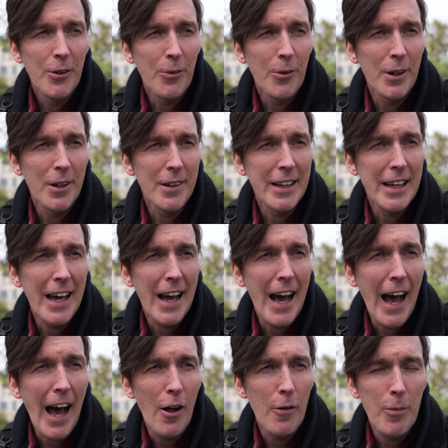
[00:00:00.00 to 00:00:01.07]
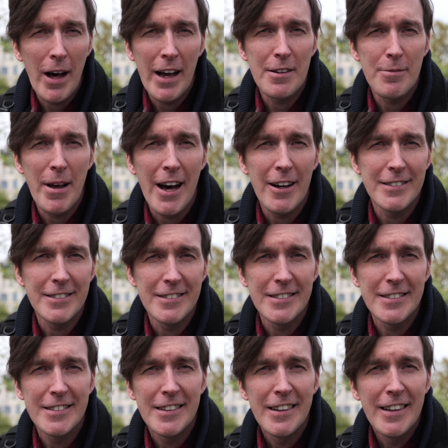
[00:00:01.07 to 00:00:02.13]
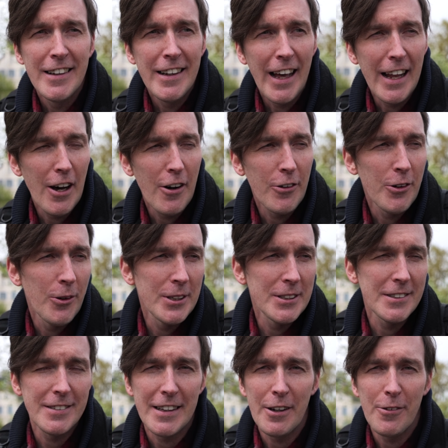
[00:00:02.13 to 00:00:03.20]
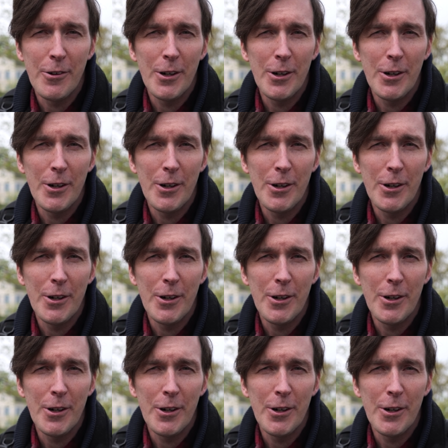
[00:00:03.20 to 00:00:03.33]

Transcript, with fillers: were the Alpine mountains and how gorgeous they